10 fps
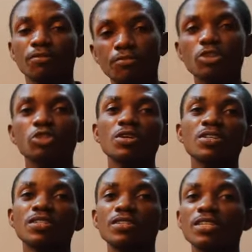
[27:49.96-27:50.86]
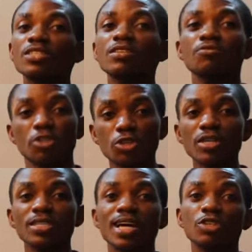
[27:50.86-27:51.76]
Friction
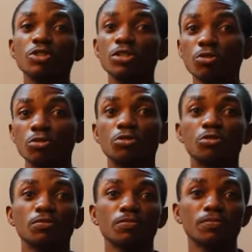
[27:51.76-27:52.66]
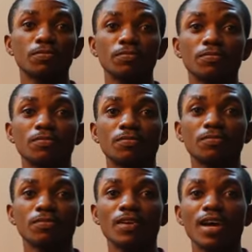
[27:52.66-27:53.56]
is actually good,
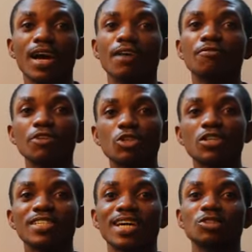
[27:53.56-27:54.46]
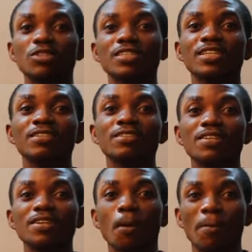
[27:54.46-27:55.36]
and friction is actually
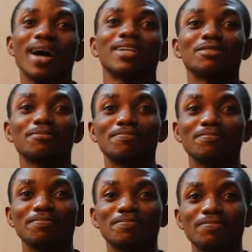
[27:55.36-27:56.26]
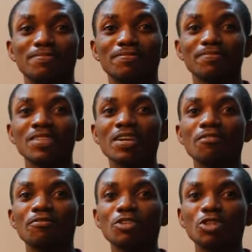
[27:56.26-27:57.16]
bad.
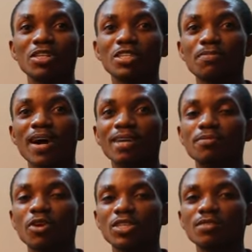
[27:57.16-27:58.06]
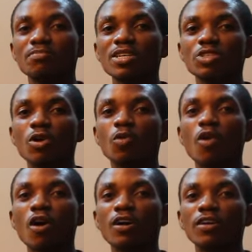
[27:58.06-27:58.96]
Friction is bad because it makes your
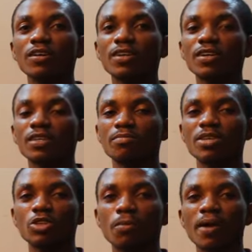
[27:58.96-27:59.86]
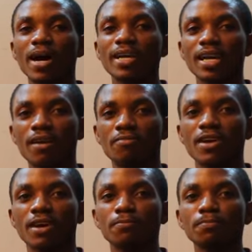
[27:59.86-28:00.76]
walk, it makes your bag
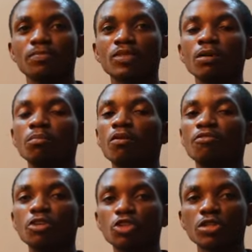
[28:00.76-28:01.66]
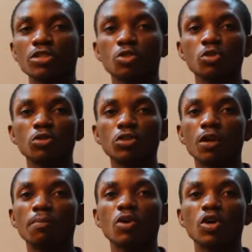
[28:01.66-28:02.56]
heavier. But friction is good
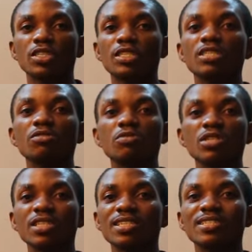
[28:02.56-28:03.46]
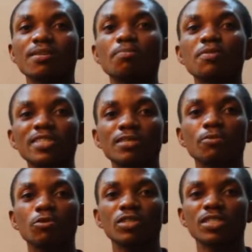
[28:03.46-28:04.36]
because it is a principle.